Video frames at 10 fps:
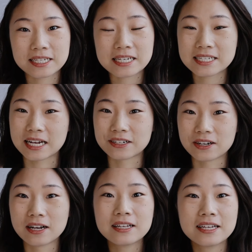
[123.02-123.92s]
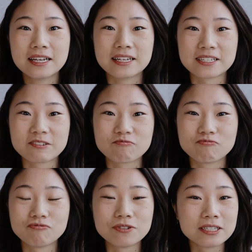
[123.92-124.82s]
Kickstarter is
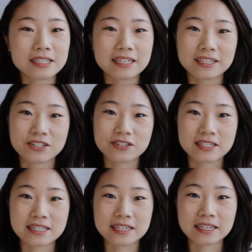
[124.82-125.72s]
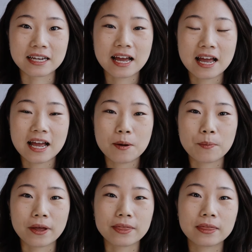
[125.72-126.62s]
really interesting,
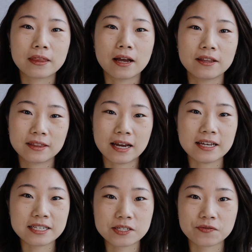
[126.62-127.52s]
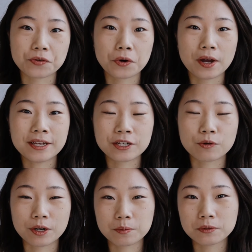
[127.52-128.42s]
but that is for
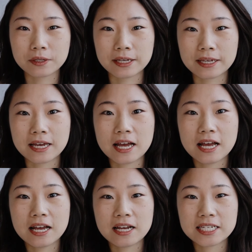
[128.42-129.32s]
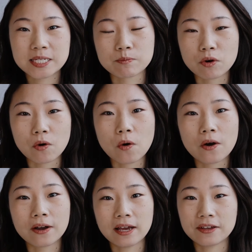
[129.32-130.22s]
incredibly
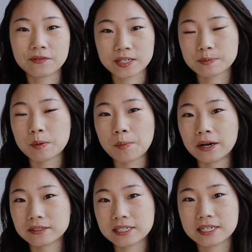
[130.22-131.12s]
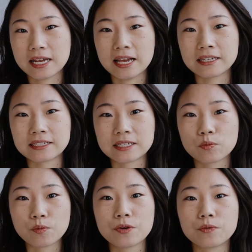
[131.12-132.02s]
small investment amount, and
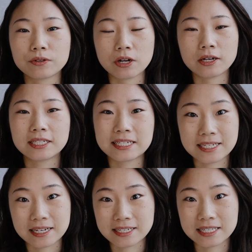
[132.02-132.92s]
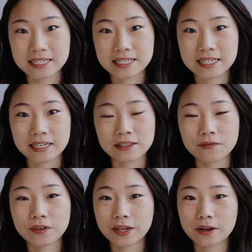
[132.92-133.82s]
we will not discuss this in the
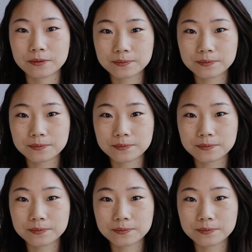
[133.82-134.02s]
video.